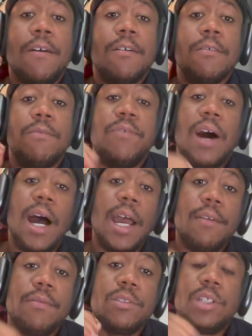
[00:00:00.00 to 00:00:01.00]

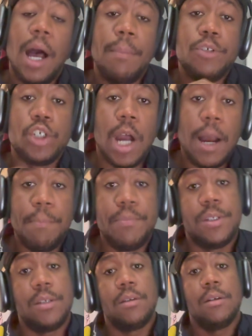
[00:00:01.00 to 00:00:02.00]
5 top
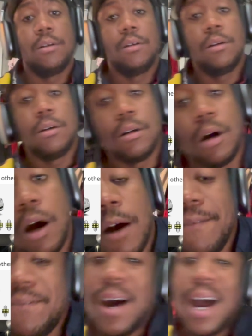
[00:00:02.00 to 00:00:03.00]
shops.
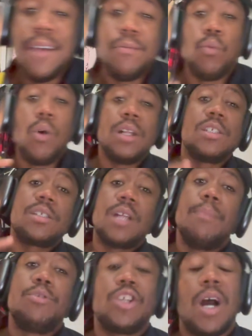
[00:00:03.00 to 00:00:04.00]
5
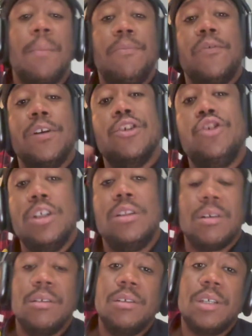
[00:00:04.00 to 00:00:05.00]
one-stop shops for your
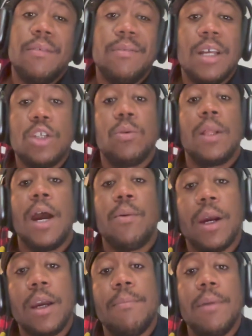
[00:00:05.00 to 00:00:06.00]
G37. That's what I
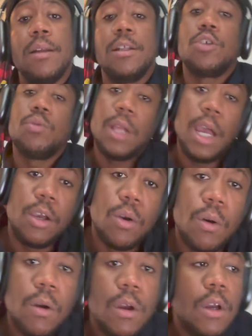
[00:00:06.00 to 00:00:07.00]
recommend. That's what I
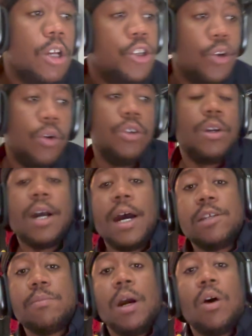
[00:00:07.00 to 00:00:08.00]
go show you
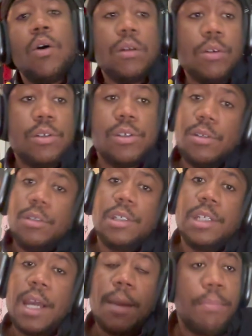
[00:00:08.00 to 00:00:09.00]
guys my orders. You
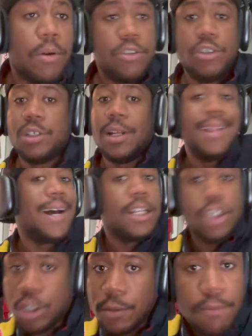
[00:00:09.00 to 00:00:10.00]
see, I purchased a lot of
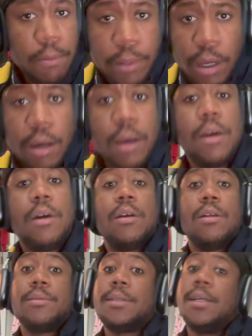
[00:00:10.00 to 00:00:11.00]
shit from there. You know what
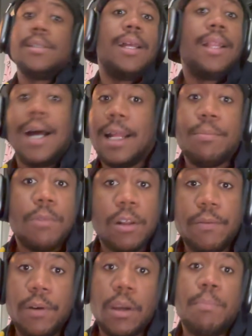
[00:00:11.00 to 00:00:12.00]
I'm saying? There's a lot of
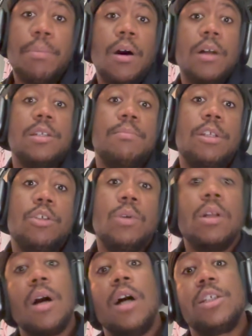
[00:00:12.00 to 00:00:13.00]
motherfucking parts in between
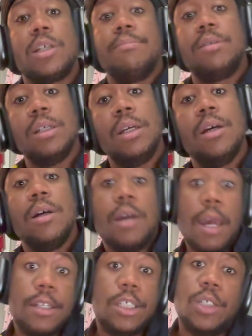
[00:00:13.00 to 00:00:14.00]
Concept Z
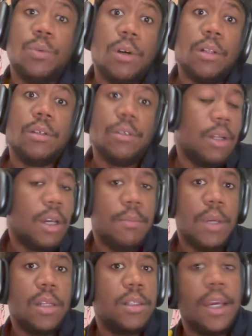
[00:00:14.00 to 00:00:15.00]
and Z1. You know what I
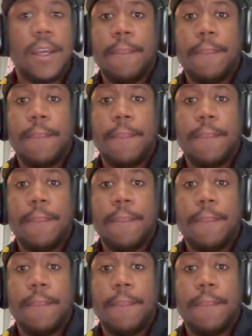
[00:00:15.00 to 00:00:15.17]
mean? Like,